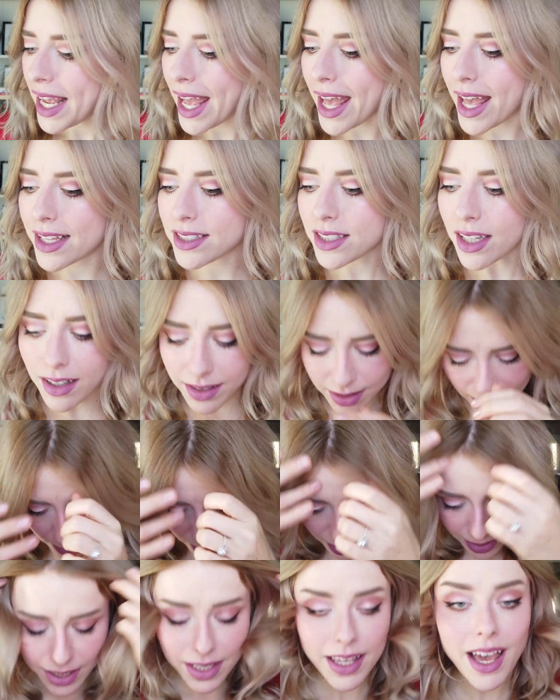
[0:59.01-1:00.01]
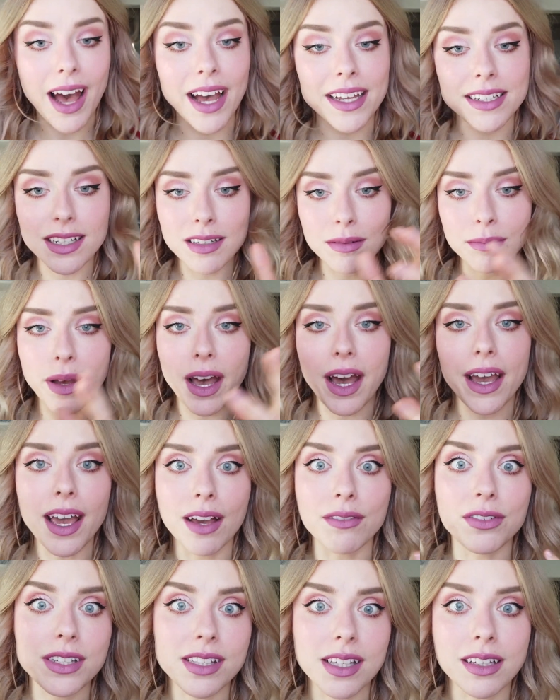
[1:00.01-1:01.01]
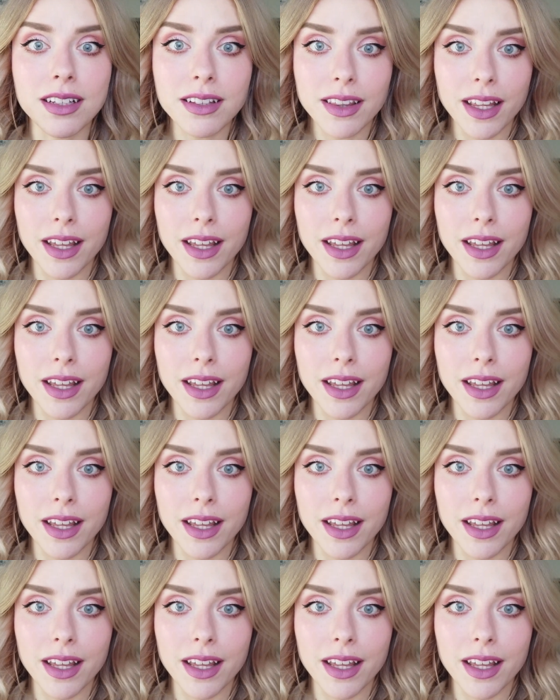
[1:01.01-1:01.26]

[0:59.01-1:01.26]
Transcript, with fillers: And ultimately, yeah, I didn't buy every single